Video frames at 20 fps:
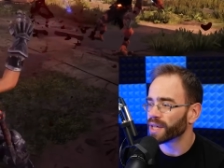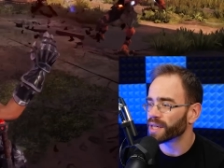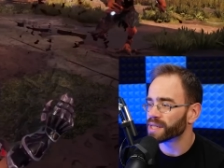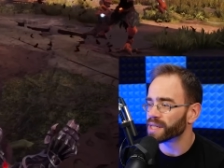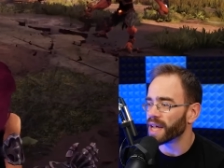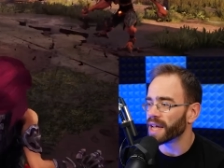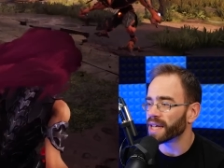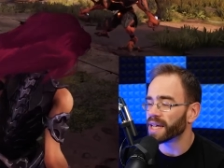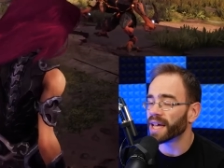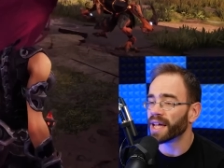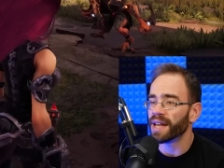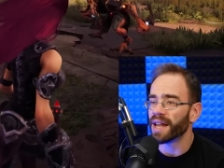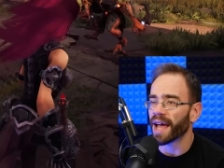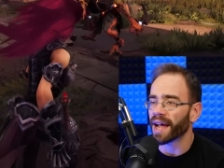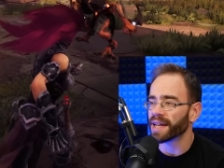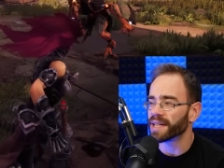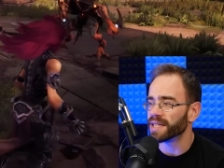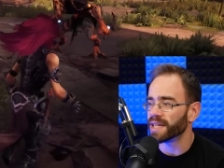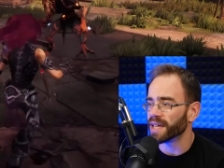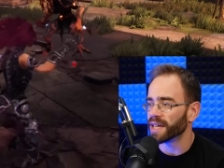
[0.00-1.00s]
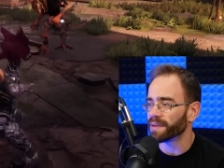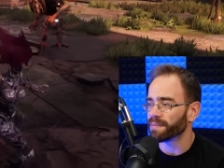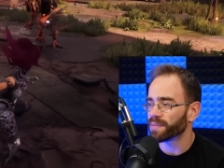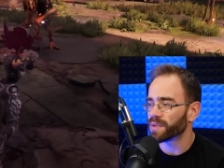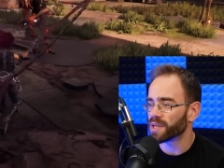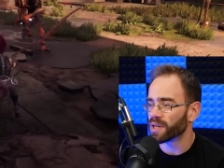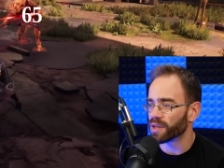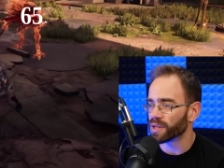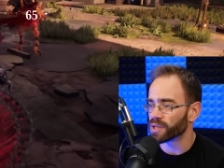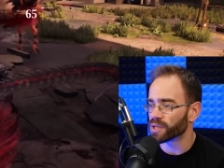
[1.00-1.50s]
say, connecting
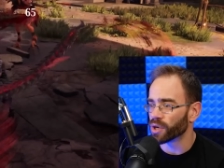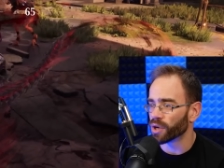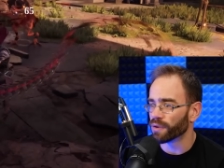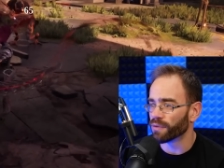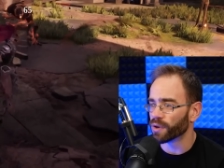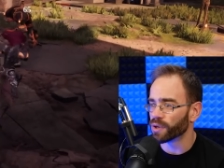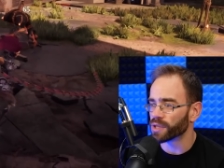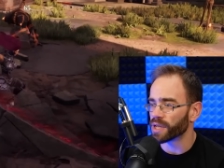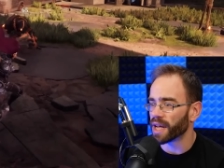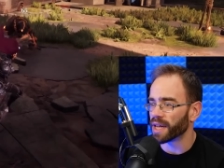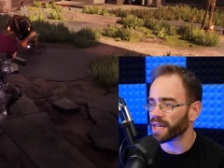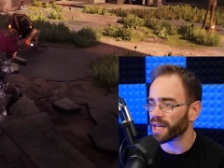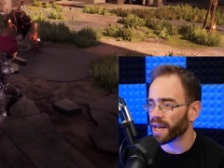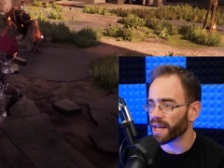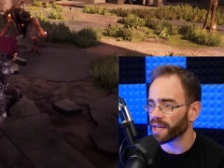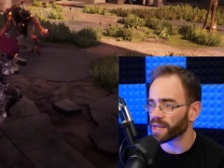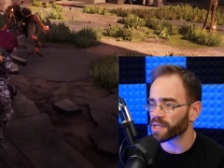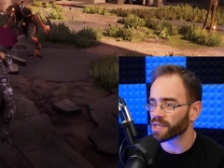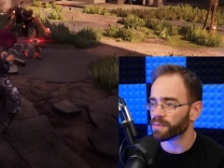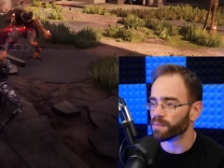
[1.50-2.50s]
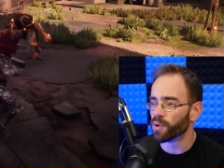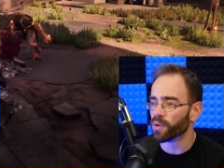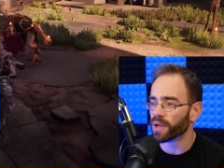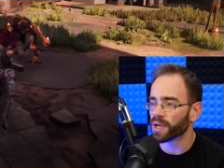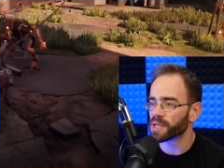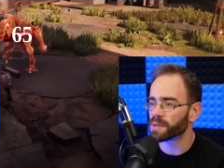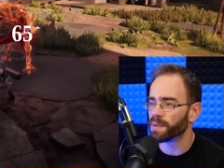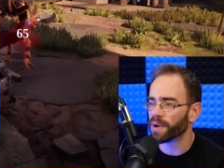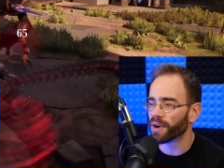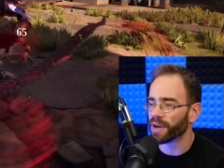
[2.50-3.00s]
to the servers and getting a smooth
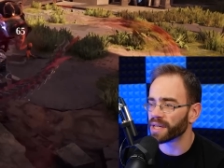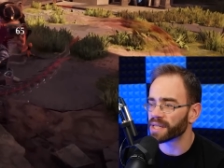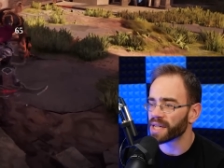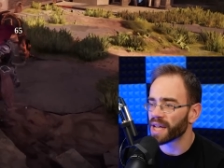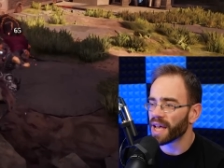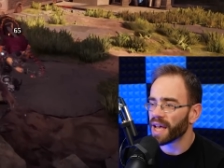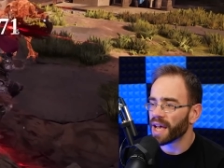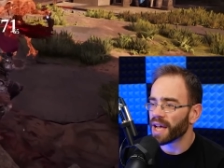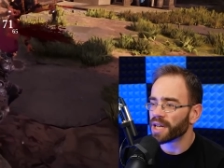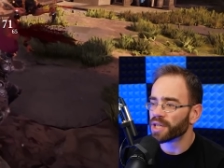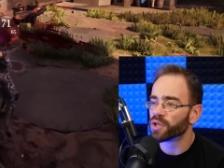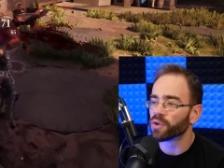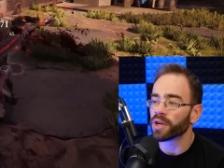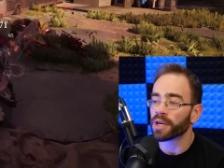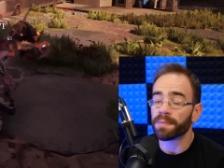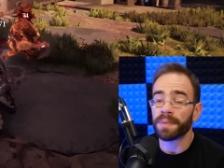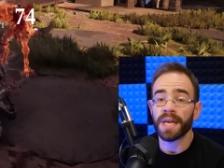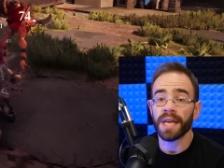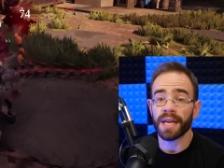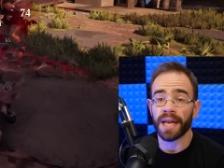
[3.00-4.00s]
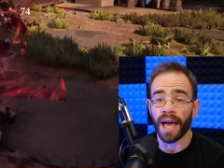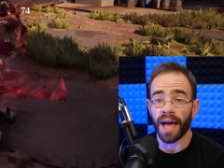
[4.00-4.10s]
experience during peak